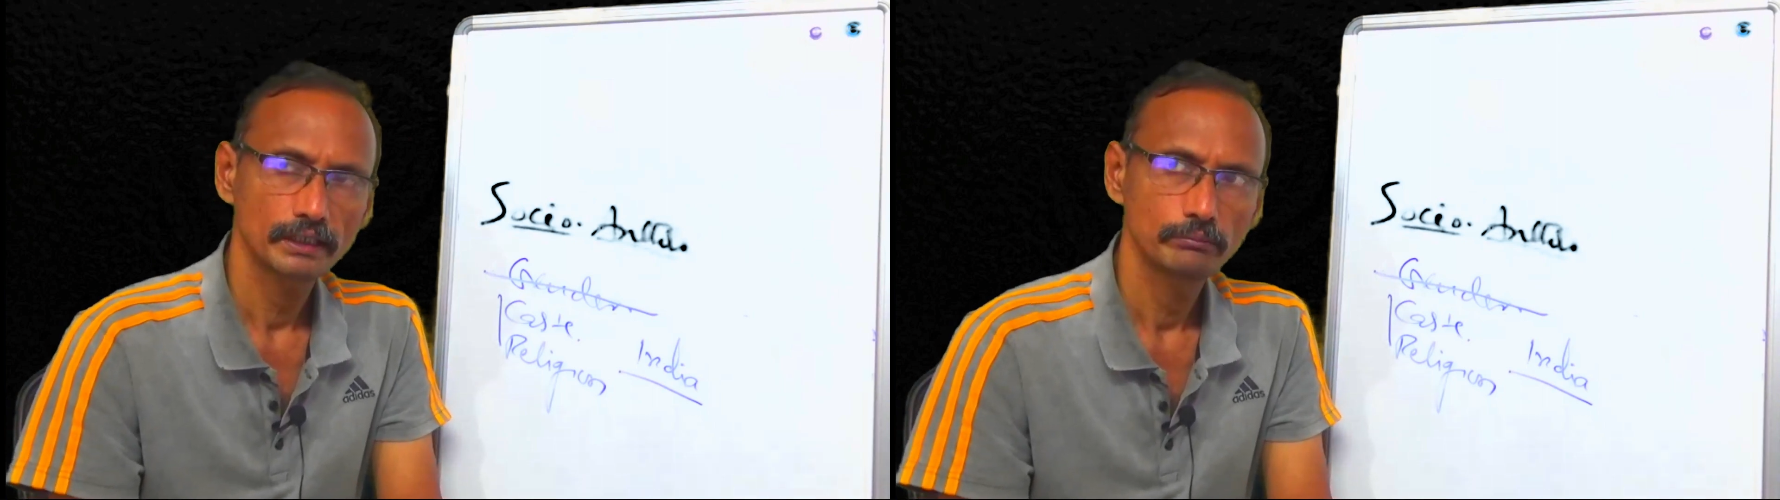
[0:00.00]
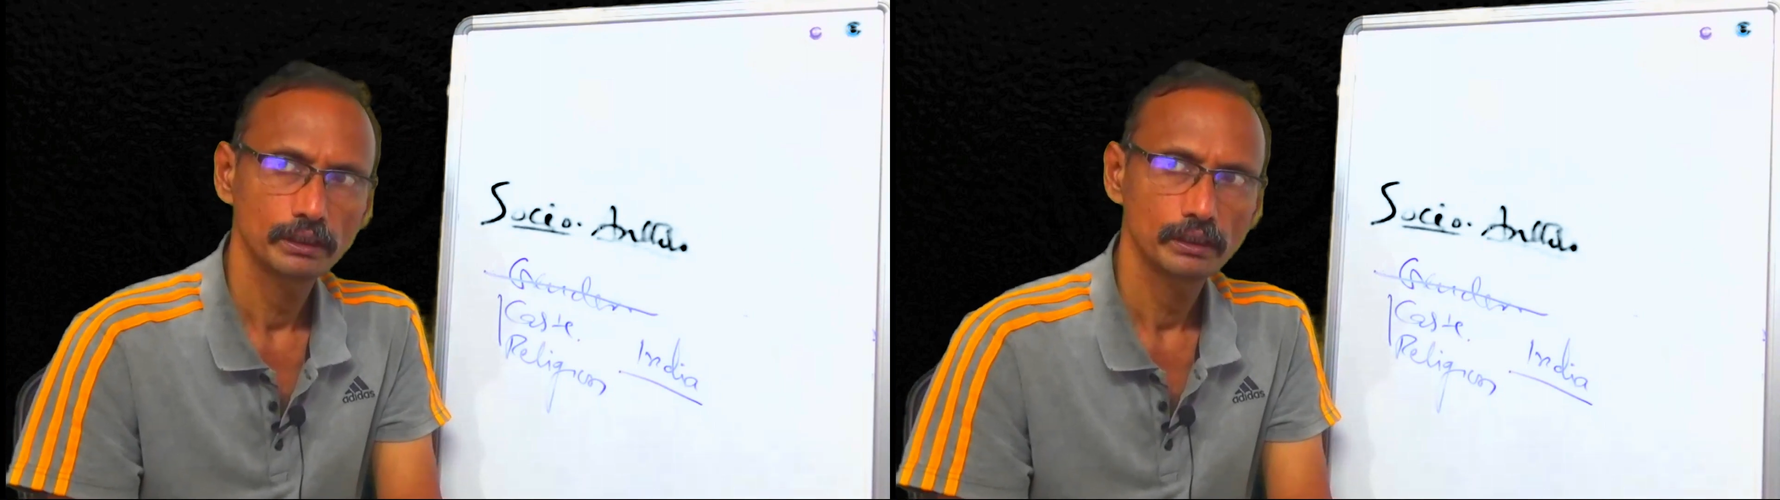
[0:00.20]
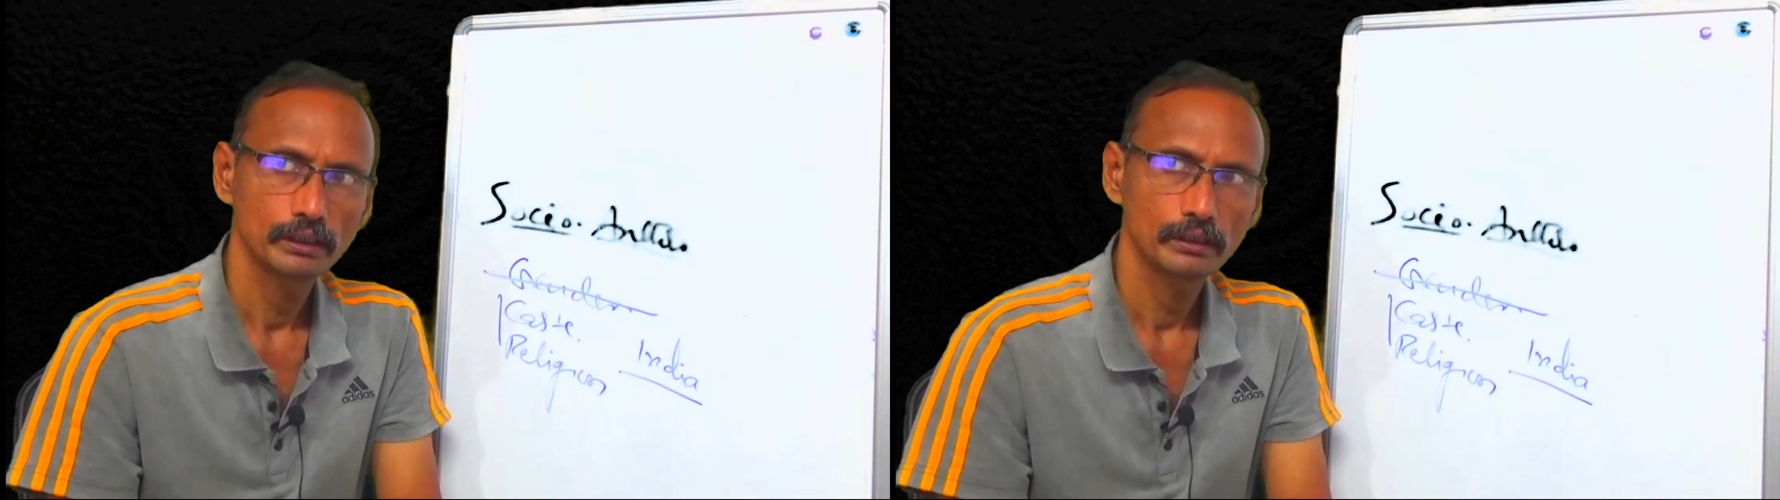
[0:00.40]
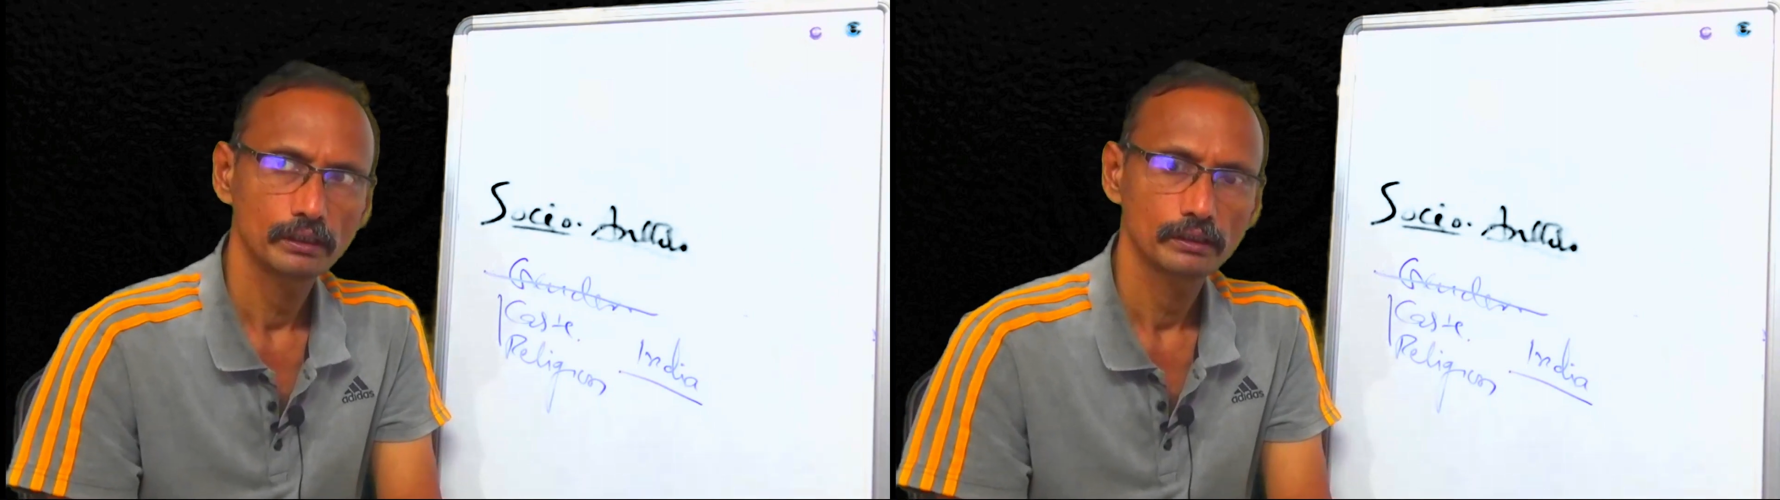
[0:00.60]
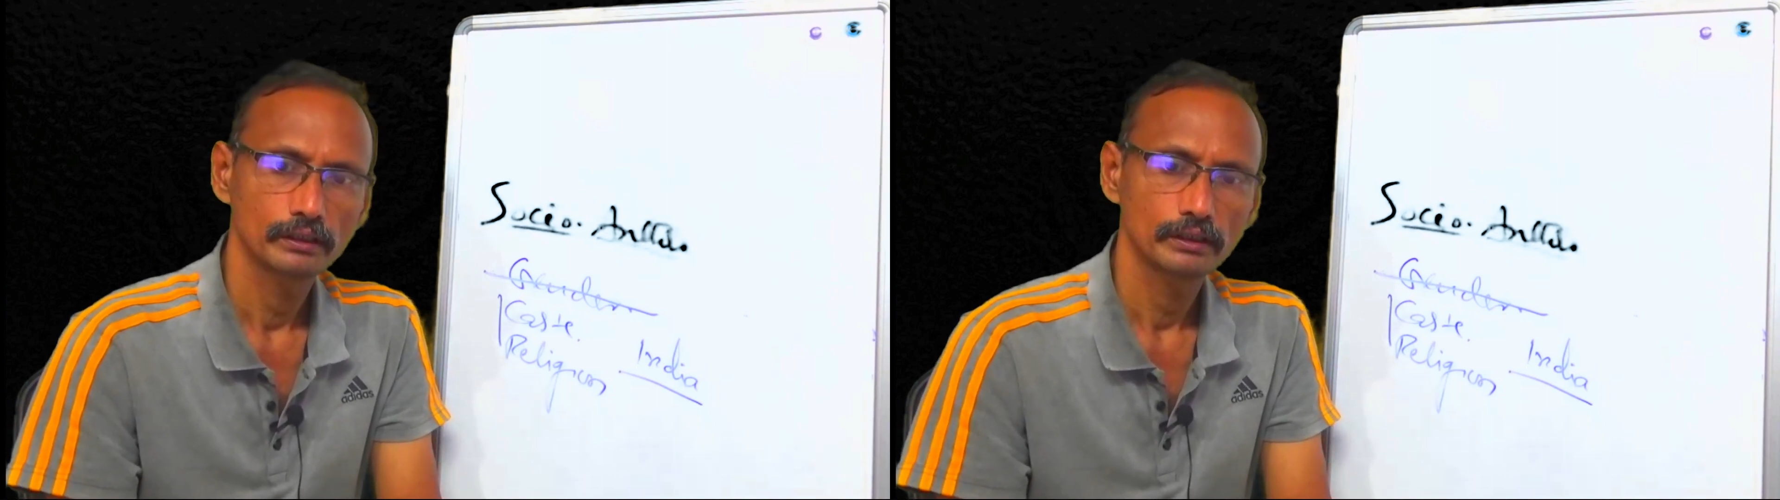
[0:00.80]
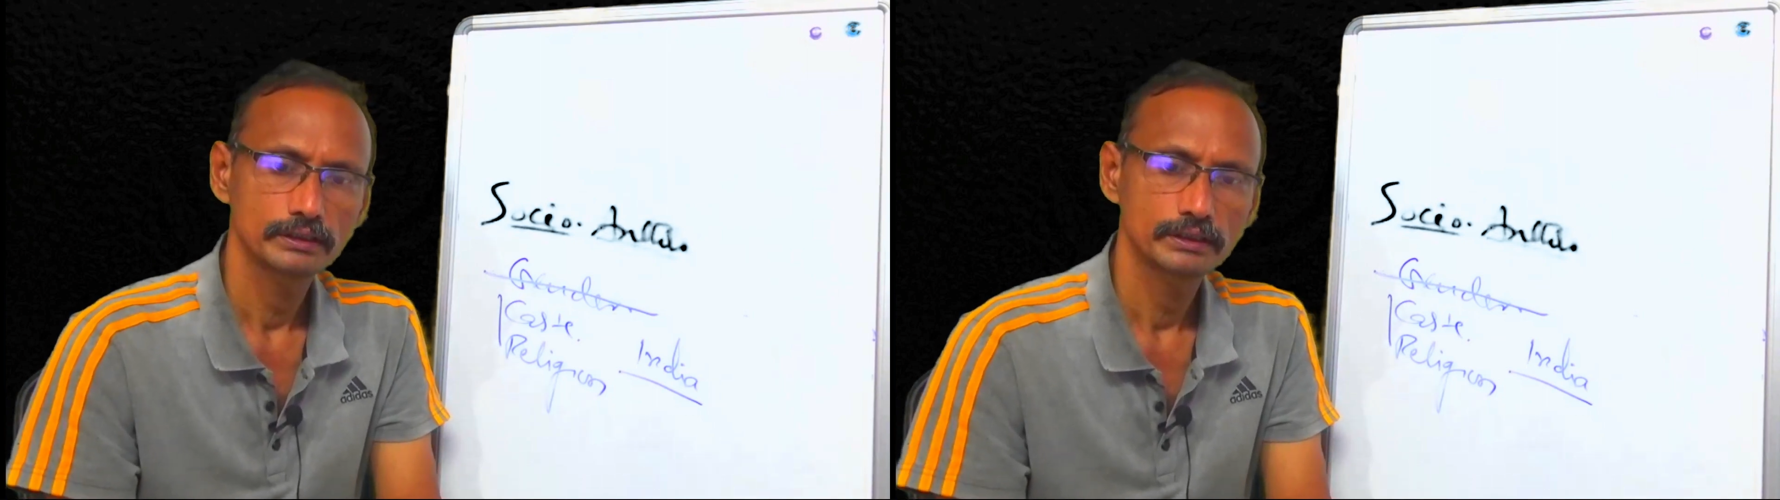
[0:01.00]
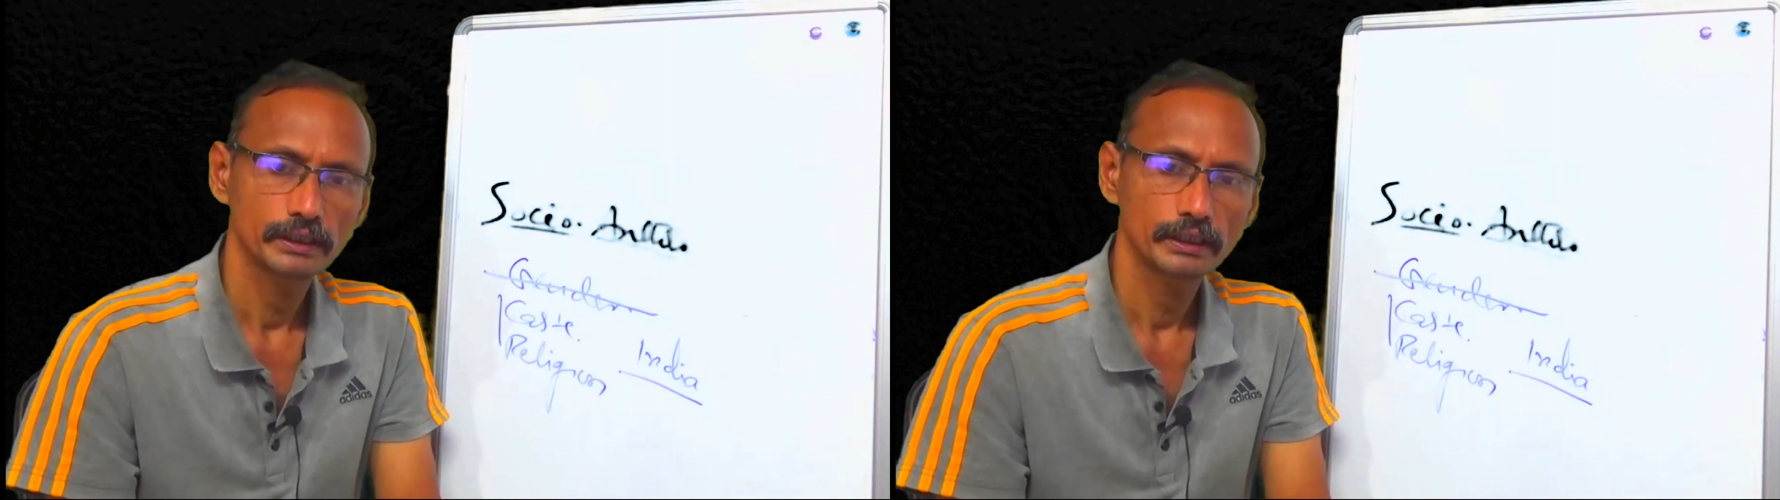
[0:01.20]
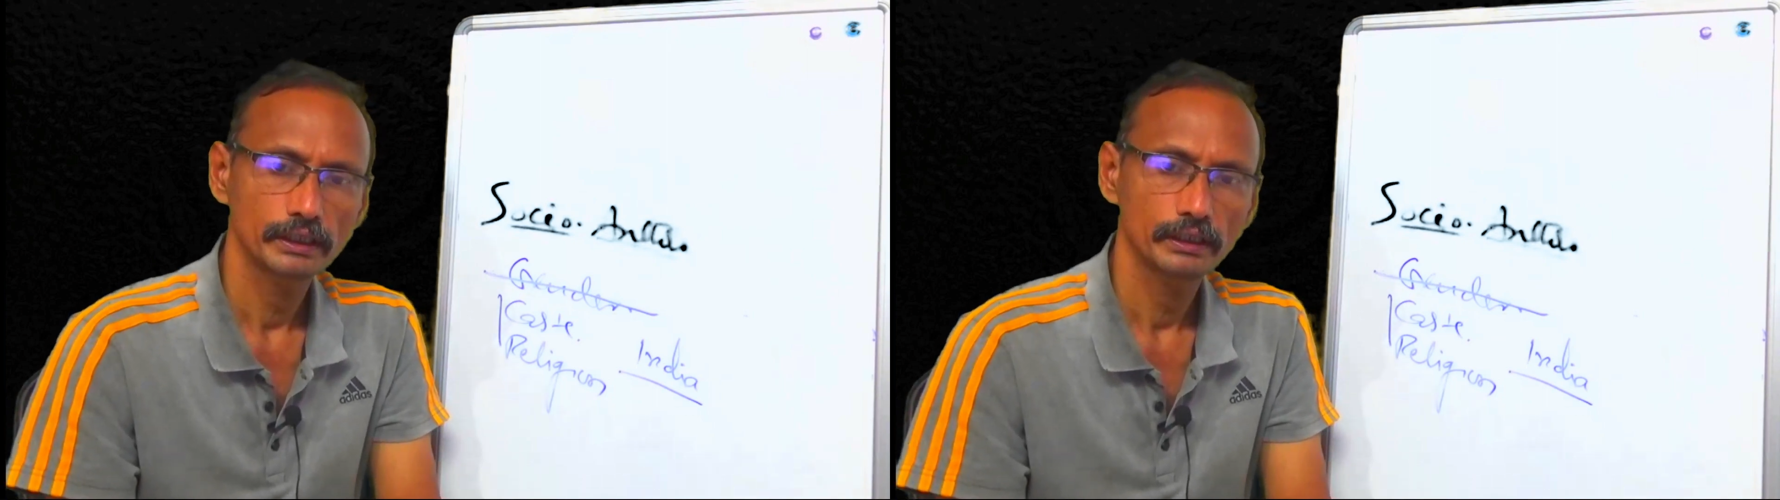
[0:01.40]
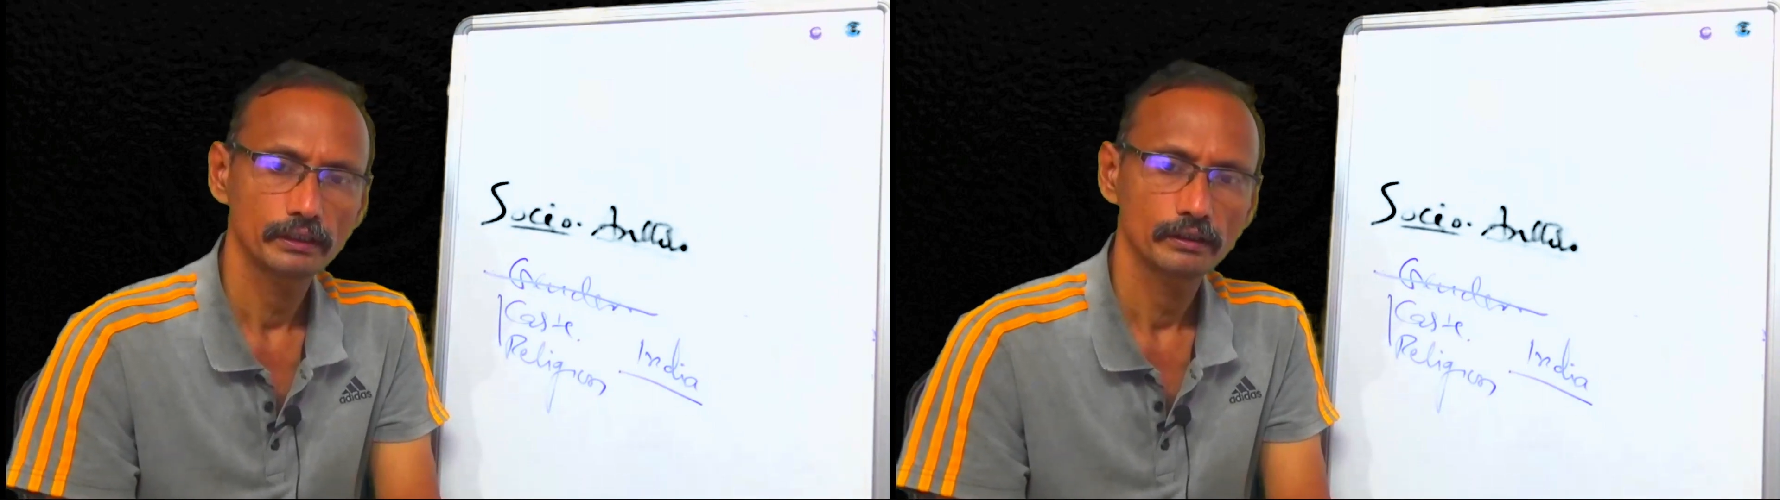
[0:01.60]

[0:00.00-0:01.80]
me say